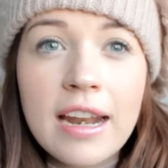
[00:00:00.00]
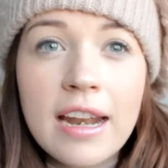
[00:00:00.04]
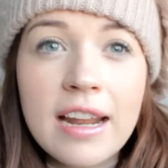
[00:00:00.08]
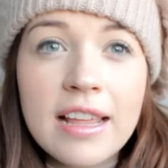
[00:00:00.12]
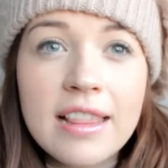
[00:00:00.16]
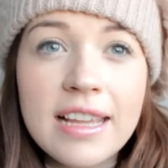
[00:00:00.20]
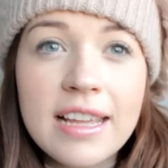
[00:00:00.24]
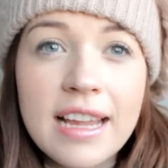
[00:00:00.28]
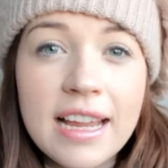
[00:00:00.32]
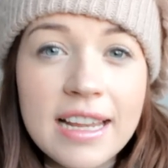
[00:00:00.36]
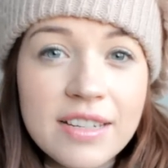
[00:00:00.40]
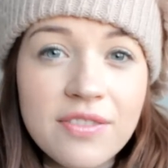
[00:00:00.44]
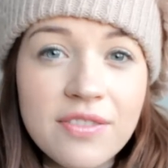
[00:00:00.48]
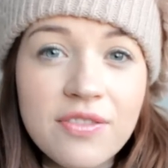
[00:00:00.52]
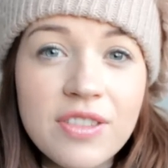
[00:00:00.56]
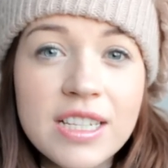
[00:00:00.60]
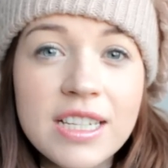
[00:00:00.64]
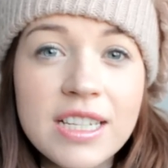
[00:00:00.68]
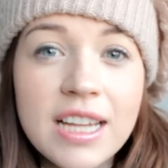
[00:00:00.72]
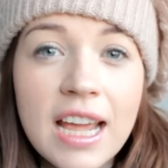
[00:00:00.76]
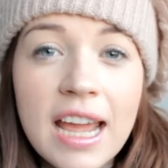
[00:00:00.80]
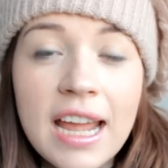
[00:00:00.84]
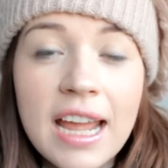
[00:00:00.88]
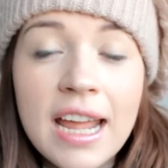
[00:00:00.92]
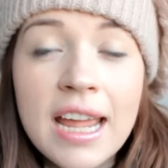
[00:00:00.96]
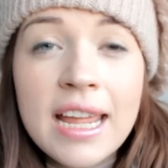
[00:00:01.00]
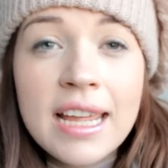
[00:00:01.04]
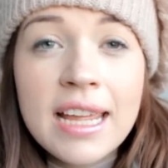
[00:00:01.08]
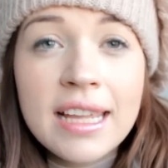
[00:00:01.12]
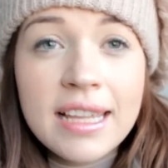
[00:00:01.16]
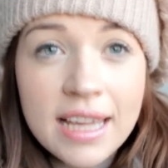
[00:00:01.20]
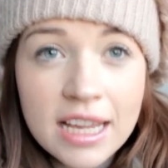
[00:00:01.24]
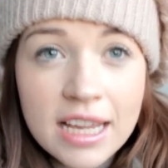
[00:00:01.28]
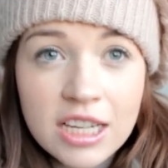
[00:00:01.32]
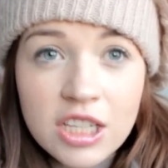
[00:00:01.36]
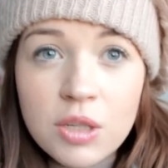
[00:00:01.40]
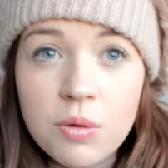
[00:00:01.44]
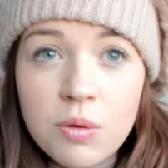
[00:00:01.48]
And at the end of the day,
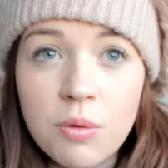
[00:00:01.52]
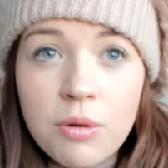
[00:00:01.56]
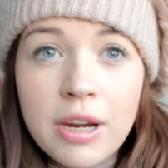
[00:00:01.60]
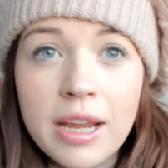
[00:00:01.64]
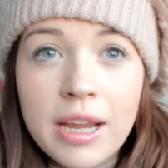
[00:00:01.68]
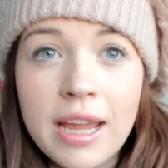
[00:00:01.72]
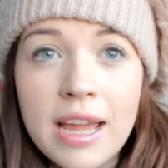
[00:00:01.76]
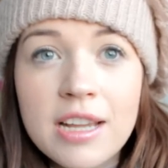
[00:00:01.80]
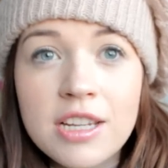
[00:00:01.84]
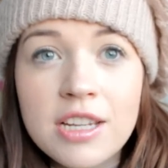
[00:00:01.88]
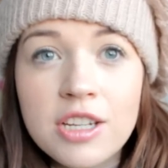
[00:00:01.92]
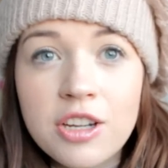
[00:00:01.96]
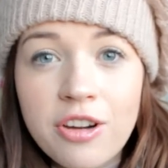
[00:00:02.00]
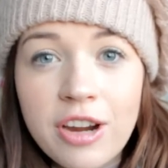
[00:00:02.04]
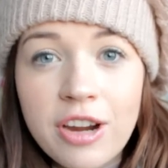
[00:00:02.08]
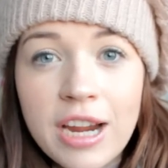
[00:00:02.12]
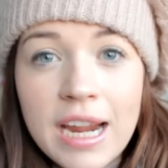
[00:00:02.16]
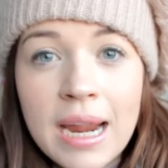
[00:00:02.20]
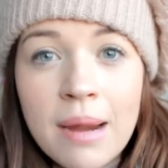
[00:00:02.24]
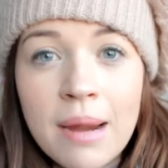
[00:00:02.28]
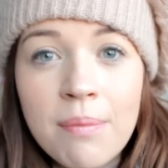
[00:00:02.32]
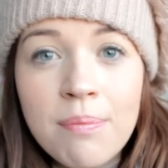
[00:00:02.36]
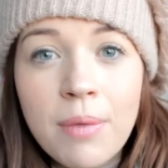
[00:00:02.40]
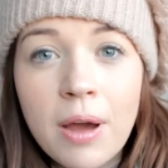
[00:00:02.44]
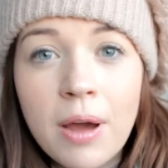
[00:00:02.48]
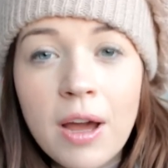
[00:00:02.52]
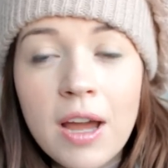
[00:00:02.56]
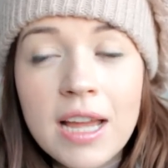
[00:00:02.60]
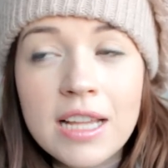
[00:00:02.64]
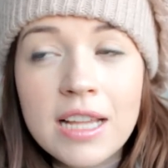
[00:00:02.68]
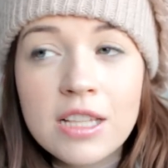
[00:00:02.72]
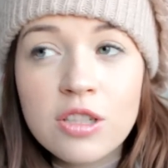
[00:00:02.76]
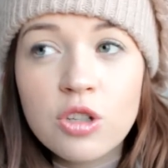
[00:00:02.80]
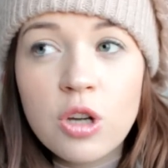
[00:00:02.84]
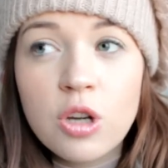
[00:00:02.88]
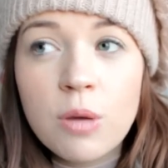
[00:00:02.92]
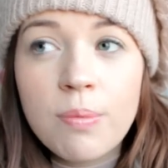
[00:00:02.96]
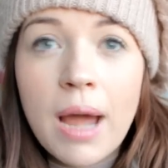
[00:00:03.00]
yes, you want to get a degree, but
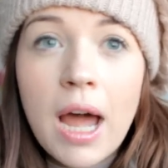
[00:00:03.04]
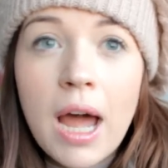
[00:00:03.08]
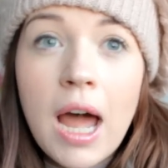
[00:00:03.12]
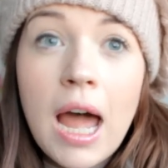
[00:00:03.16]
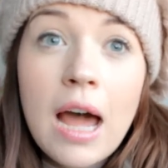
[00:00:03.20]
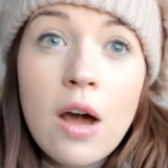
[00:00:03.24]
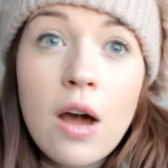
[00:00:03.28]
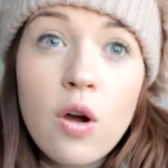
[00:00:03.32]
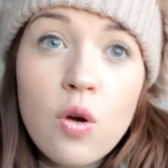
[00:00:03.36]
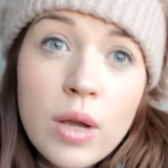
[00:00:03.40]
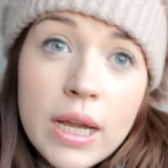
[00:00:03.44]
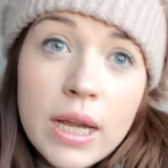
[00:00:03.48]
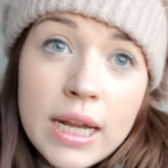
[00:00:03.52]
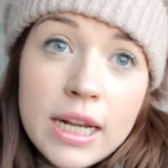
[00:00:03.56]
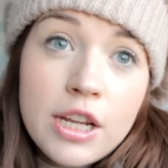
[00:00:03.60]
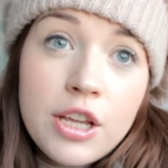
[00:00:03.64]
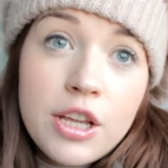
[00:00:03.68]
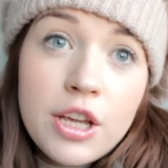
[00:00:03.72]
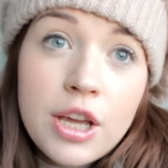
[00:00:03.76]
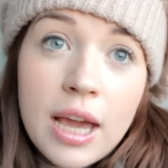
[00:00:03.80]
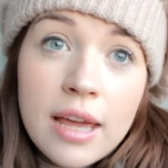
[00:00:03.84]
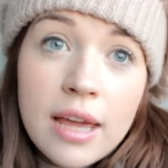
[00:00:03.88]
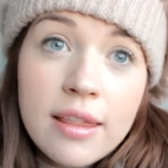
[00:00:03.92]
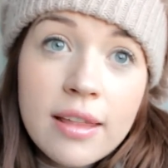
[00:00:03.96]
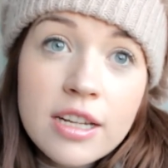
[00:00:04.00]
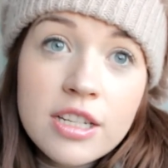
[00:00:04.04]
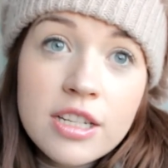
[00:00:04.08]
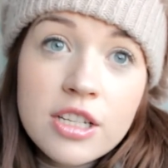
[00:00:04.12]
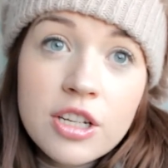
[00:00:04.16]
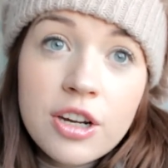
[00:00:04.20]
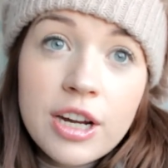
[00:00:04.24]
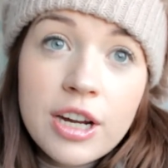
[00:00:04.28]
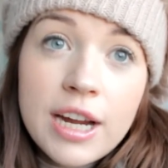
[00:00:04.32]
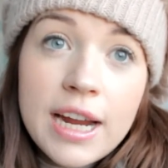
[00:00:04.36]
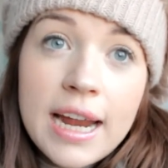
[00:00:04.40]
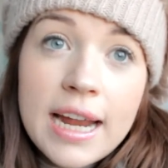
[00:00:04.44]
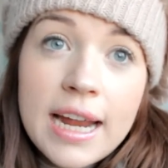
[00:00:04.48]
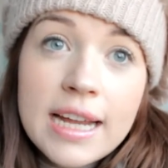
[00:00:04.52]
it's not about how quickly you get that
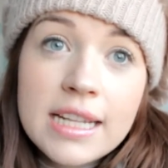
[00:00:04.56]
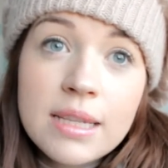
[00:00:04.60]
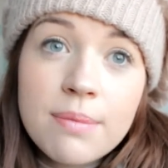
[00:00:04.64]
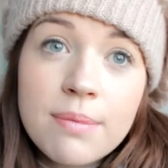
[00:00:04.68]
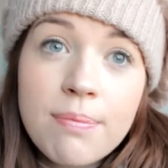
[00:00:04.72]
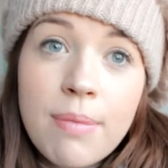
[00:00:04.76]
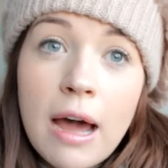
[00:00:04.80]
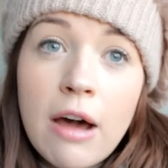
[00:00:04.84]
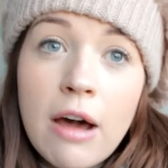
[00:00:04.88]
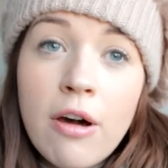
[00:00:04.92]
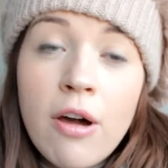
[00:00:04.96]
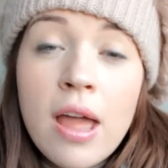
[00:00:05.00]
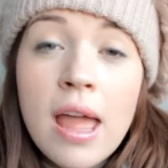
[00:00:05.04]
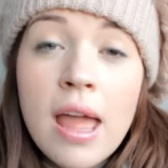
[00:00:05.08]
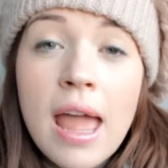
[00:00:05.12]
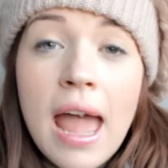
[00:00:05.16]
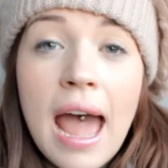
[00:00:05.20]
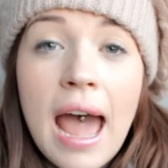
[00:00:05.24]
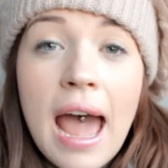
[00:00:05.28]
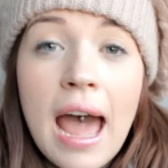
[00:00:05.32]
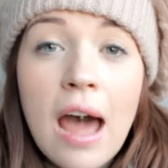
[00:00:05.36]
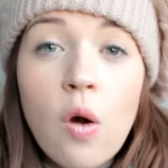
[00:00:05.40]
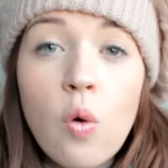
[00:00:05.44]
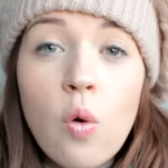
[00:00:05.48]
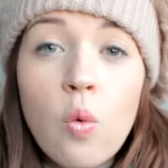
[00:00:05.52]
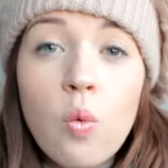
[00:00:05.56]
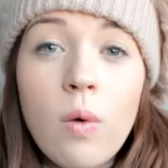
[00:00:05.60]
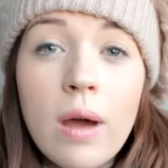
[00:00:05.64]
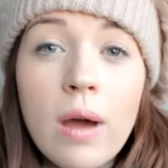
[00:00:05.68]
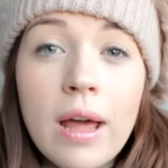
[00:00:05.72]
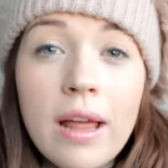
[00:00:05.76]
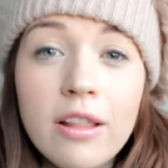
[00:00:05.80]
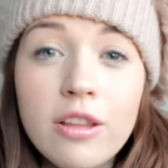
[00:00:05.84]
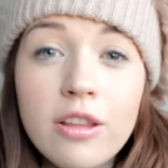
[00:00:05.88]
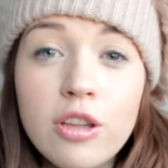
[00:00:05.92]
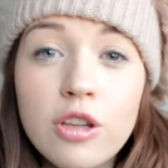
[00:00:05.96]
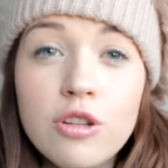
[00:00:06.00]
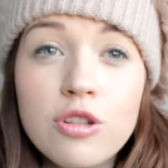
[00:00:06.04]
degree, it's about how
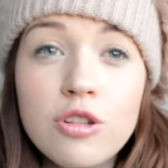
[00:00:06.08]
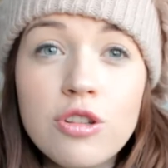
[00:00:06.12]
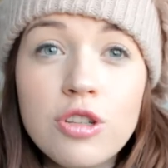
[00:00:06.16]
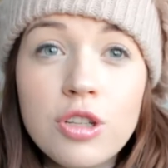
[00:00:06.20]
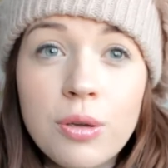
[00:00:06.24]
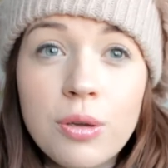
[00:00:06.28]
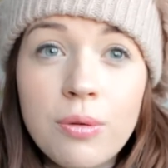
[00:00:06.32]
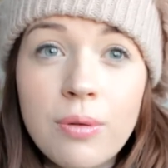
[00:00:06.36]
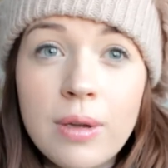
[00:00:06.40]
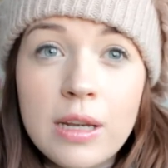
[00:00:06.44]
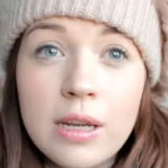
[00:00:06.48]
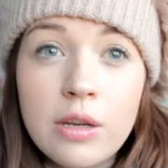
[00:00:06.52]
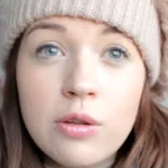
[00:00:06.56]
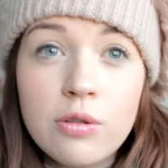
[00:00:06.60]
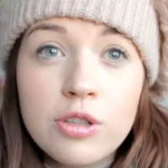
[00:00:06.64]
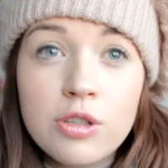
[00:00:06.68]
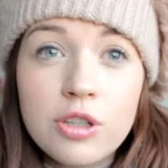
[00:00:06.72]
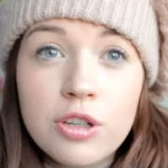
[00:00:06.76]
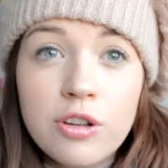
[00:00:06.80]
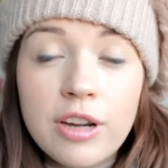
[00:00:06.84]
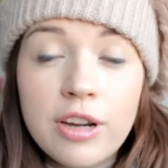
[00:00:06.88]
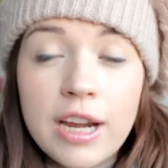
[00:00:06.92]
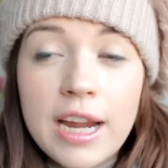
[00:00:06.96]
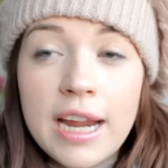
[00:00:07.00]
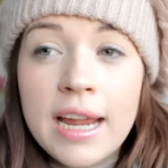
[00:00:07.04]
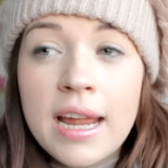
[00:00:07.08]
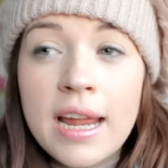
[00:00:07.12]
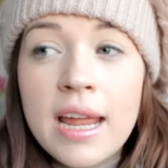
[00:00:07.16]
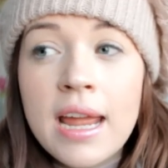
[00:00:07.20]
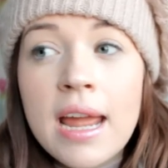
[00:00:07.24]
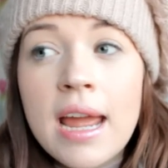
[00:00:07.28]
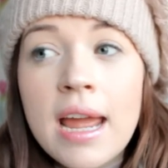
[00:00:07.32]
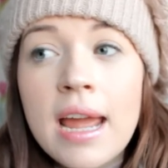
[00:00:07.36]
well you do in your degree.